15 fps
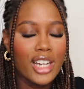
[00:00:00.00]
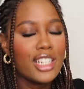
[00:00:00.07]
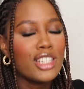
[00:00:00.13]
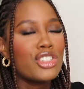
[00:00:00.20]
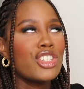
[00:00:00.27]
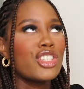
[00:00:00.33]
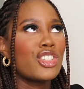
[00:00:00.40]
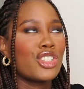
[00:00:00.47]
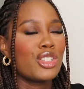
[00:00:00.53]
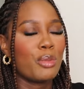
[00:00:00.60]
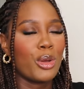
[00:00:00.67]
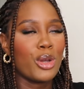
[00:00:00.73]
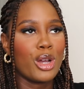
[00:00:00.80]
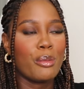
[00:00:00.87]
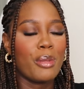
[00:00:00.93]
I literally just
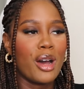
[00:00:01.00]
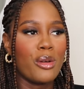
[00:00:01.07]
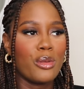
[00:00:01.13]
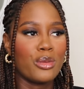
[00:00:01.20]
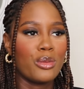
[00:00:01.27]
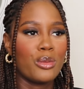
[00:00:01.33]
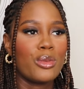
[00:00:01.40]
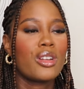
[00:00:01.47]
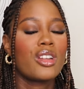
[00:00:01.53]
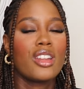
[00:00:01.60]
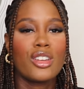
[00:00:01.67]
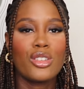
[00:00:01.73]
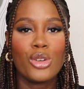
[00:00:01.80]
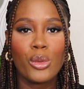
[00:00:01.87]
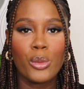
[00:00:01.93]
spoke about
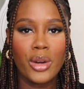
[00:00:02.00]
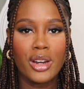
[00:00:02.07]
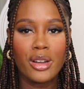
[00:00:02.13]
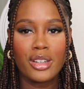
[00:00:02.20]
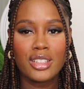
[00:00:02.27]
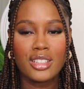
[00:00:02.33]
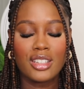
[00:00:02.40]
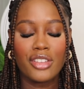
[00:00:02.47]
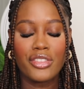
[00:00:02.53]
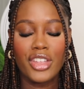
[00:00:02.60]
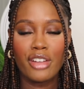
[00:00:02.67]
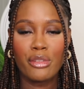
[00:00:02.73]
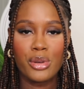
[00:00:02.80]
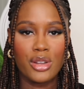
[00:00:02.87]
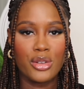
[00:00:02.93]
not wearing stuff
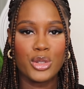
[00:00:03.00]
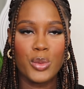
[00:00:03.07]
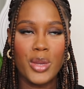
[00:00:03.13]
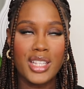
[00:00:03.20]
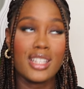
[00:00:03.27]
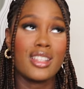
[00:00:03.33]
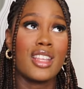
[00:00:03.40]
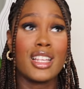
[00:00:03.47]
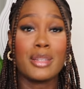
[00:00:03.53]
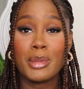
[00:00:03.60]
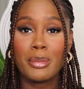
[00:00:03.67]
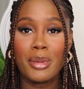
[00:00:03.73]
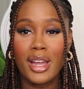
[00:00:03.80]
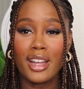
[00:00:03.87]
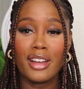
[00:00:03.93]
that everyone else wears and there's
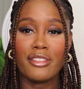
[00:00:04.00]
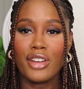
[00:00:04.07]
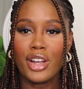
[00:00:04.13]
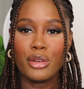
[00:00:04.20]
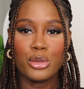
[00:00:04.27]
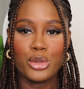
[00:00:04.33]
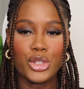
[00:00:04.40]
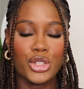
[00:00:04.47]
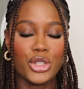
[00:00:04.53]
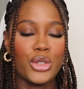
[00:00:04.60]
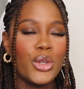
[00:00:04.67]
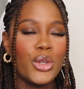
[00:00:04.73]
me buying a viral shoe